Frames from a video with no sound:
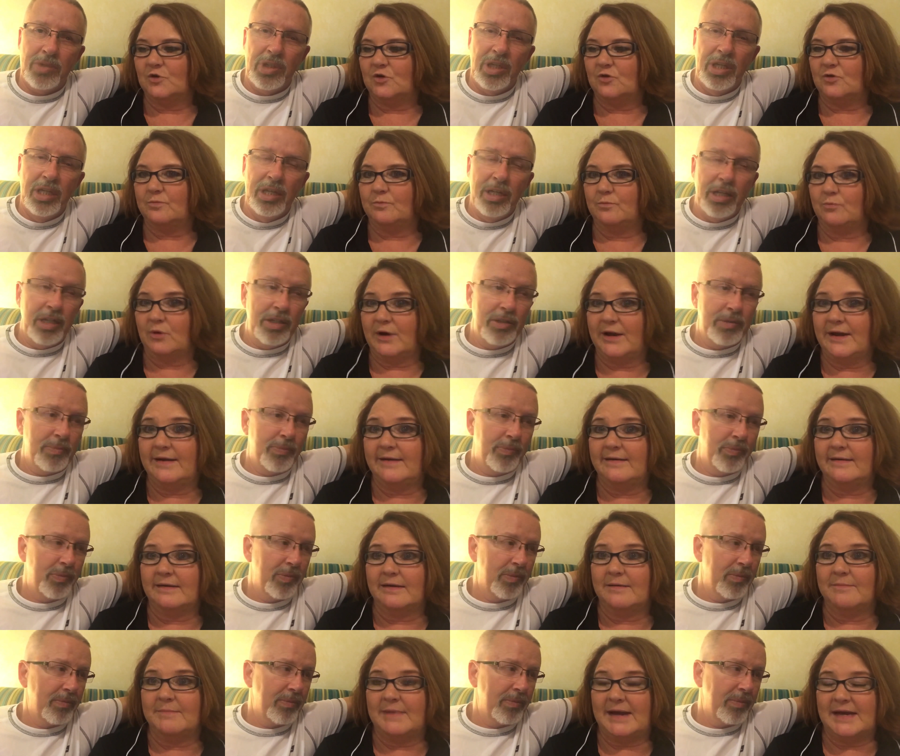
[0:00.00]
Speaker 1: brand he,
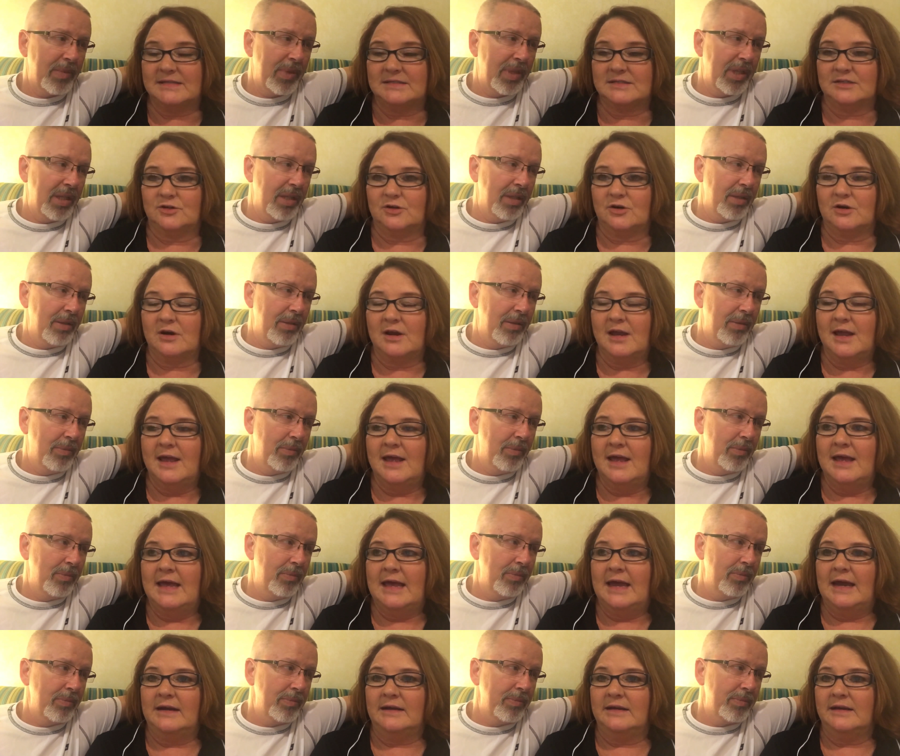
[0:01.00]
ambassador,
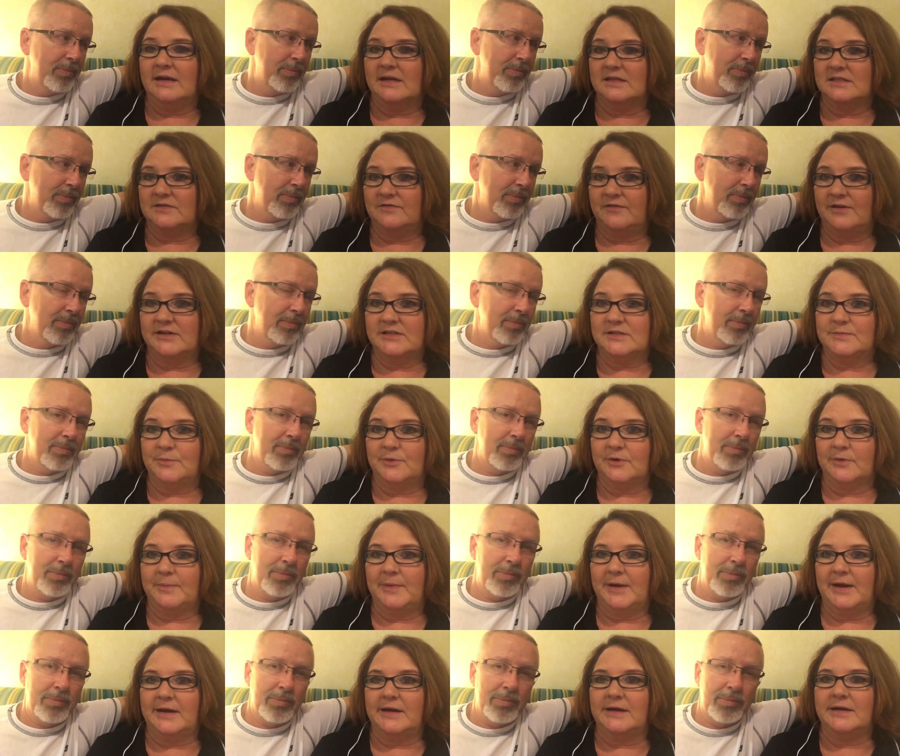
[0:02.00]
and he has a Facebook
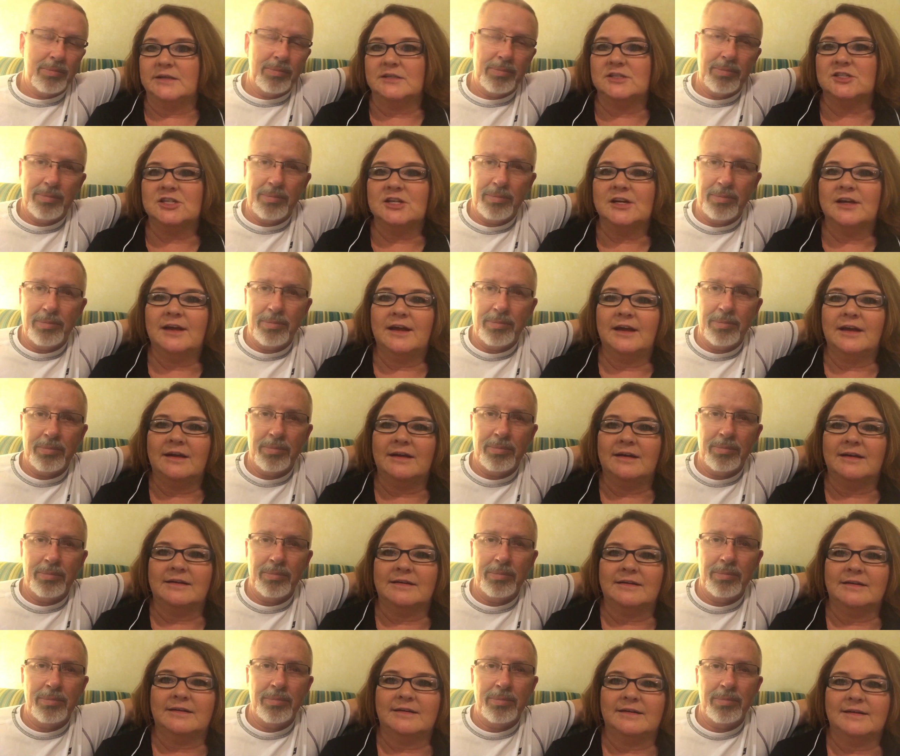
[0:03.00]
page,
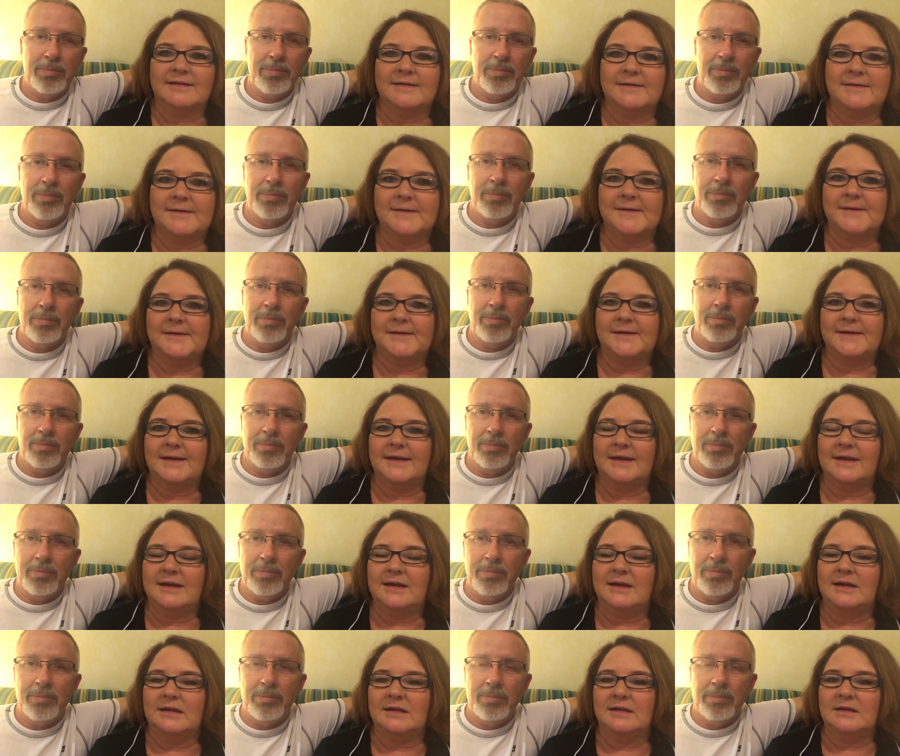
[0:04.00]
and
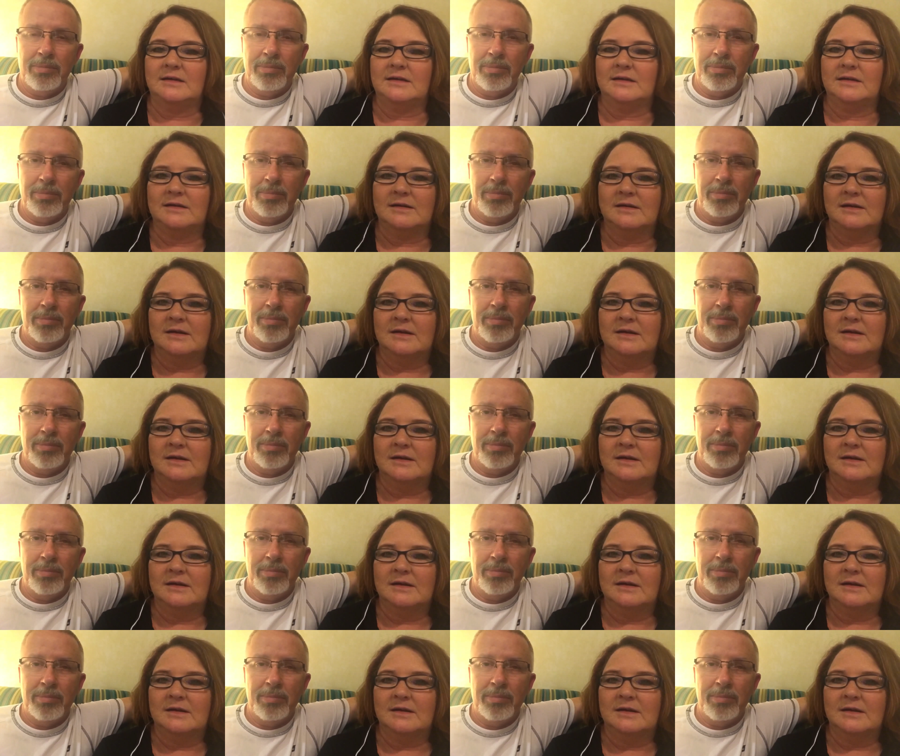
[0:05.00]
he